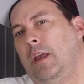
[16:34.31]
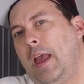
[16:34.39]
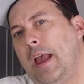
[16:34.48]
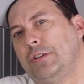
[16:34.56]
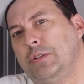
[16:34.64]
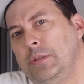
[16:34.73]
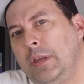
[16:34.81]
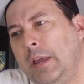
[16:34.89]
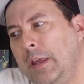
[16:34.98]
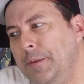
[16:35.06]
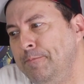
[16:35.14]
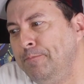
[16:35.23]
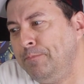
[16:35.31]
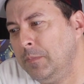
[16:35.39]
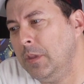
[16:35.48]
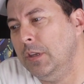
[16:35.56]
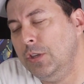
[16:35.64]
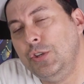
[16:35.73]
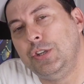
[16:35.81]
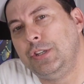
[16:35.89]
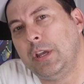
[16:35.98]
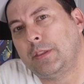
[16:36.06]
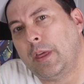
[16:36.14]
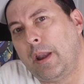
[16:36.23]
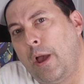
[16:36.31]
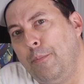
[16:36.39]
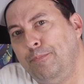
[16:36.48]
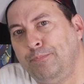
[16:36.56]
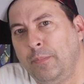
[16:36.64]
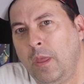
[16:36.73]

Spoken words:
actually, you should check that out.